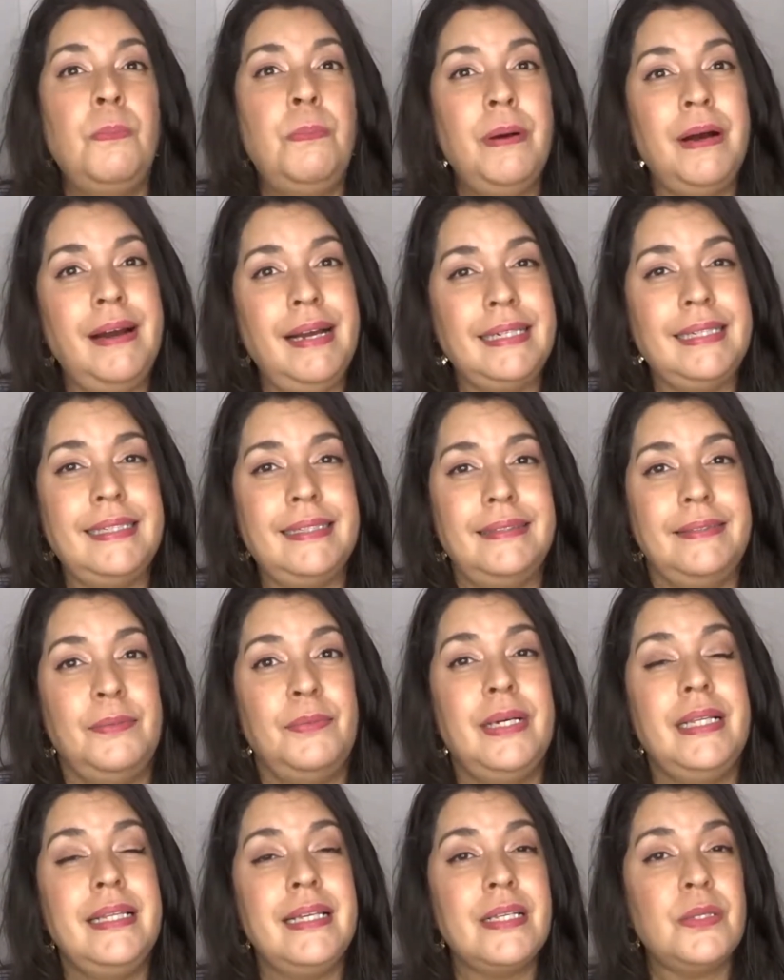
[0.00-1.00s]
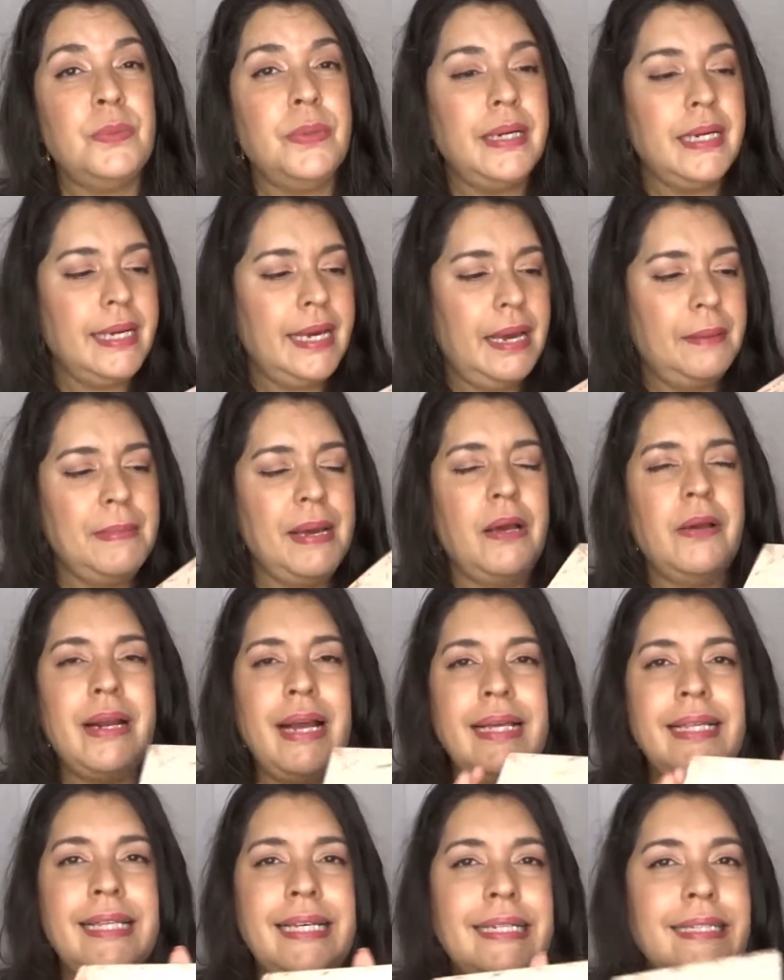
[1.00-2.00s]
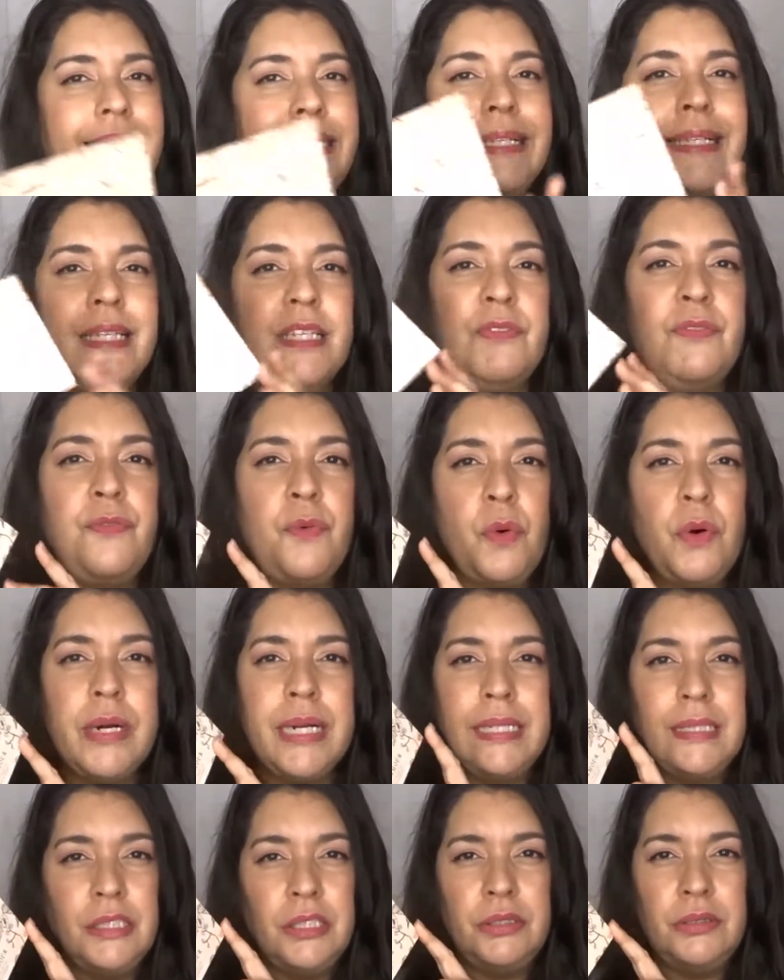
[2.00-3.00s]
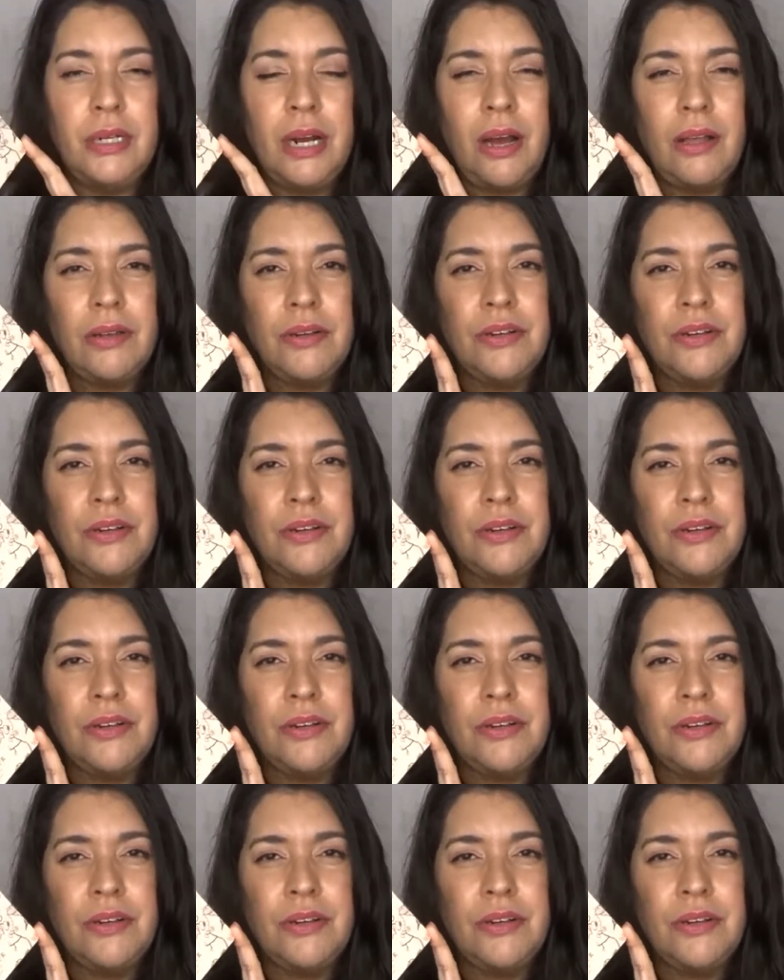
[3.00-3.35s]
But when this one came out, I think this is $42.